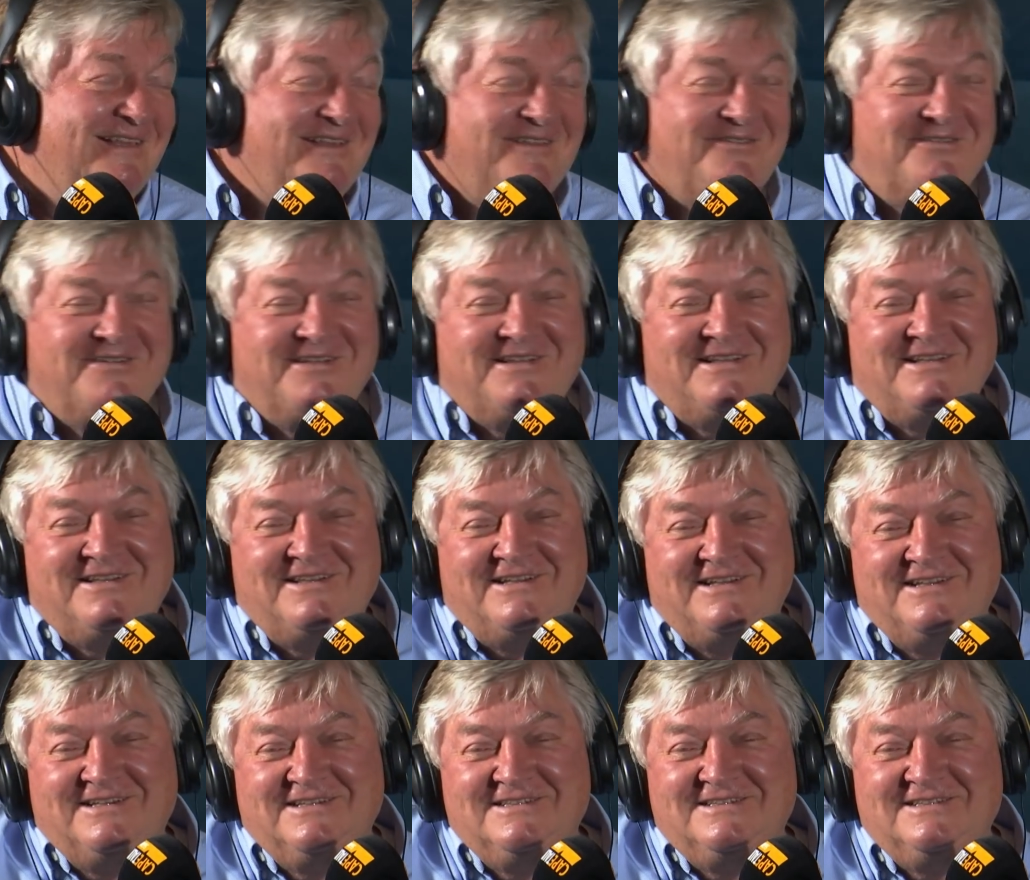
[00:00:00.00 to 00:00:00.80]

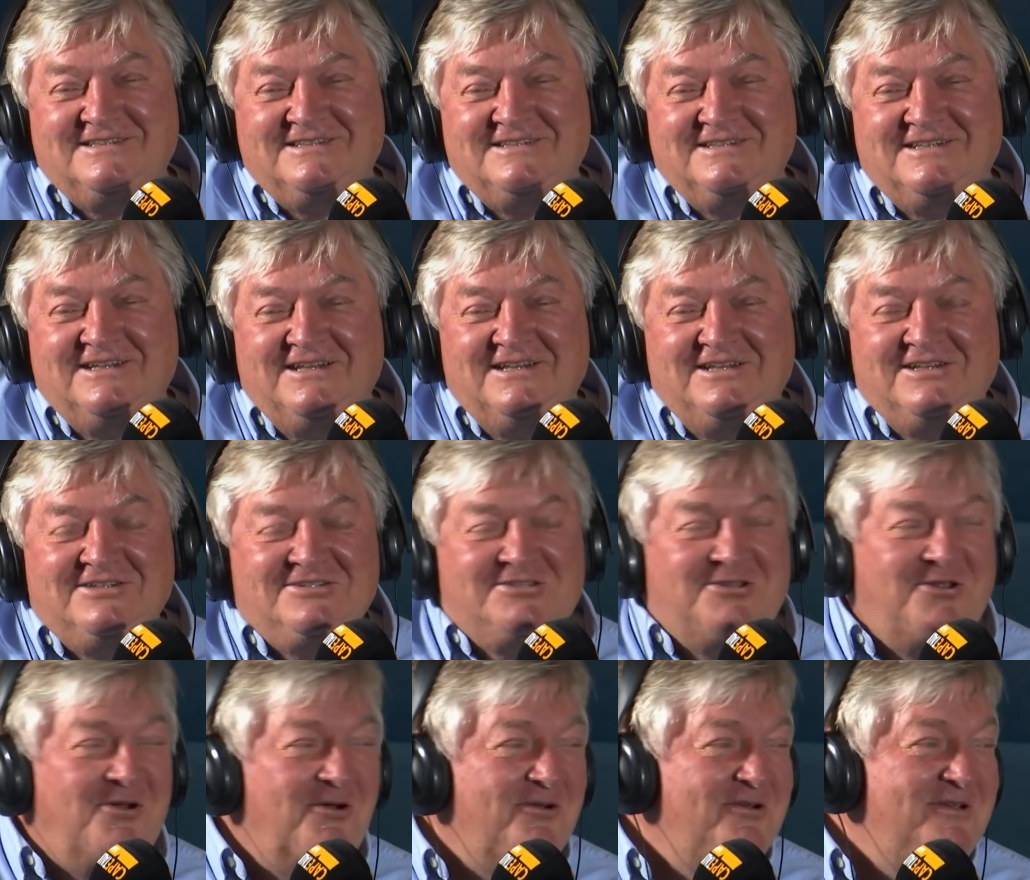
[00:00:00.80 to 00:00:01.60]

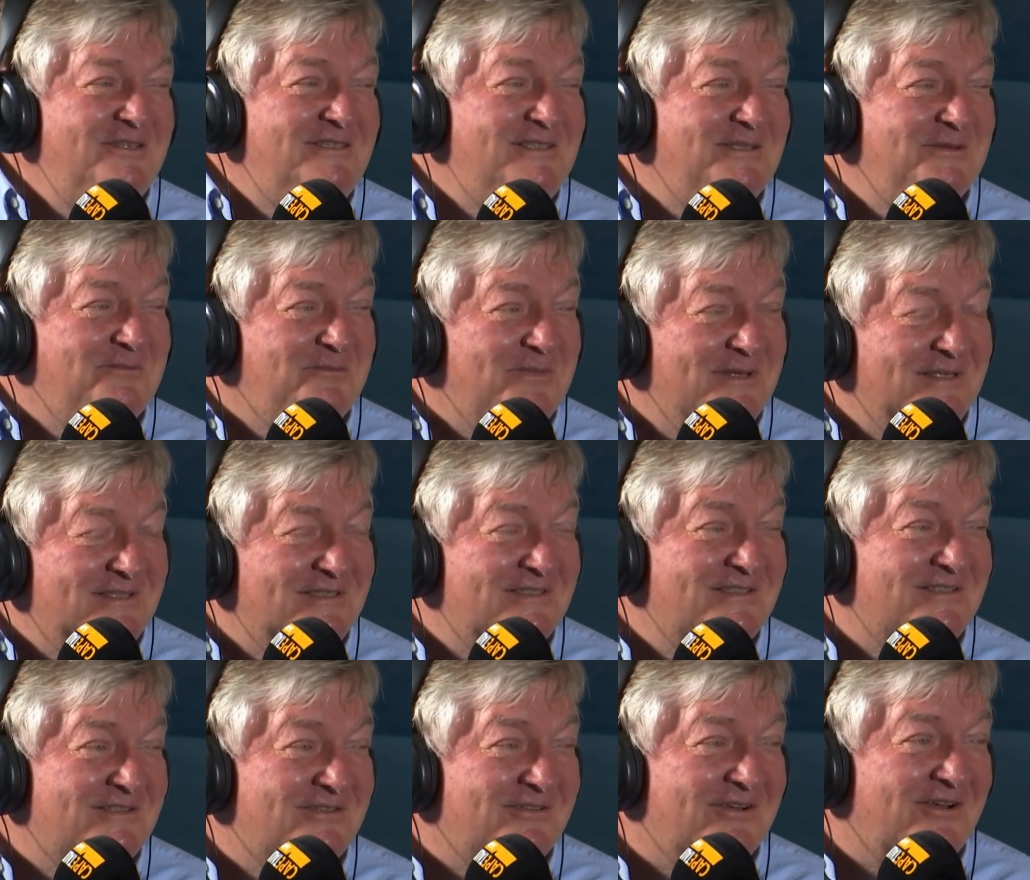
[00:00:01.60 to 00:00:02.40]
As long as the
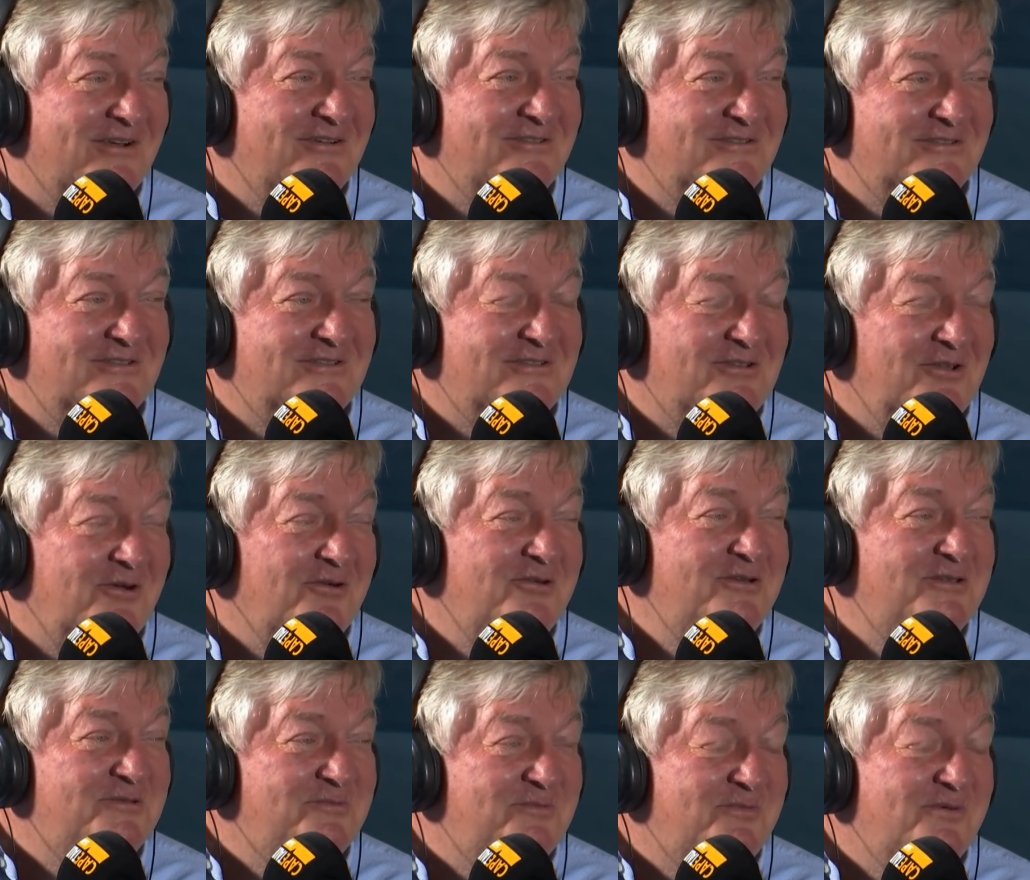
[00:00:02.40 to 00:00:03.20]
business grows and as
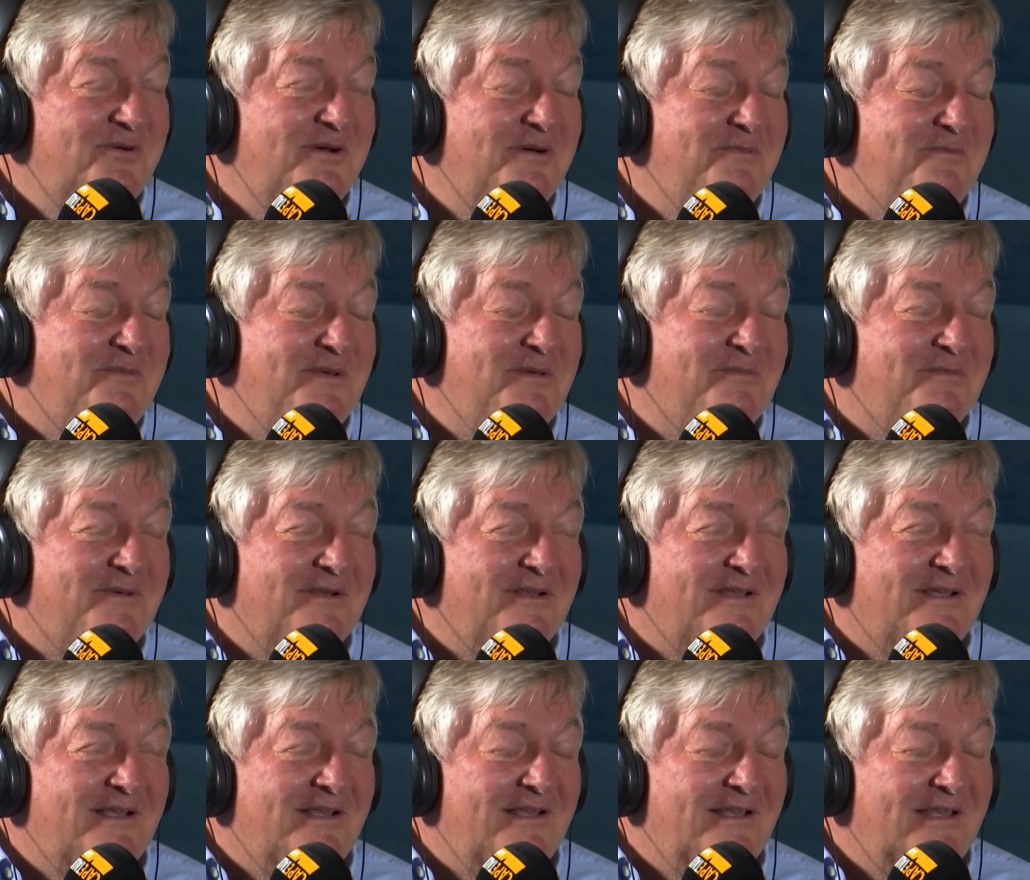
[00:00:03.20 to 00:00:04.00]
long as poor
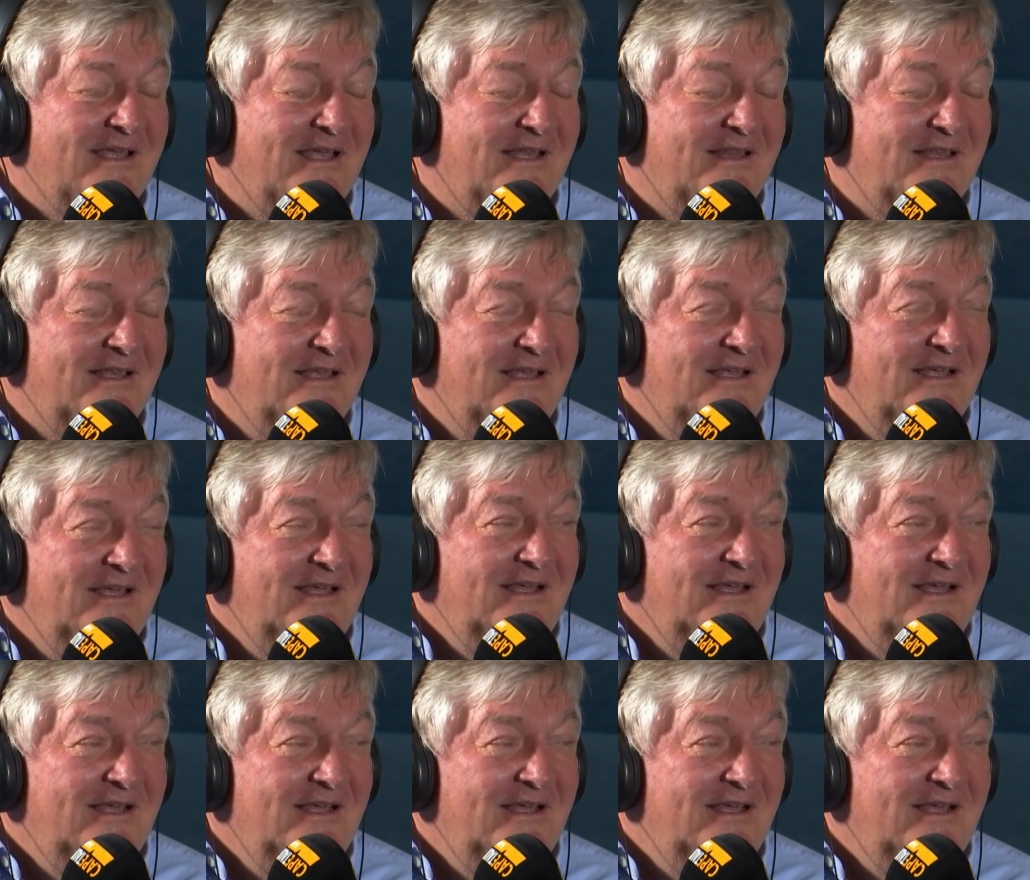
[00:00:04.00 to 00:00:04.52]
people can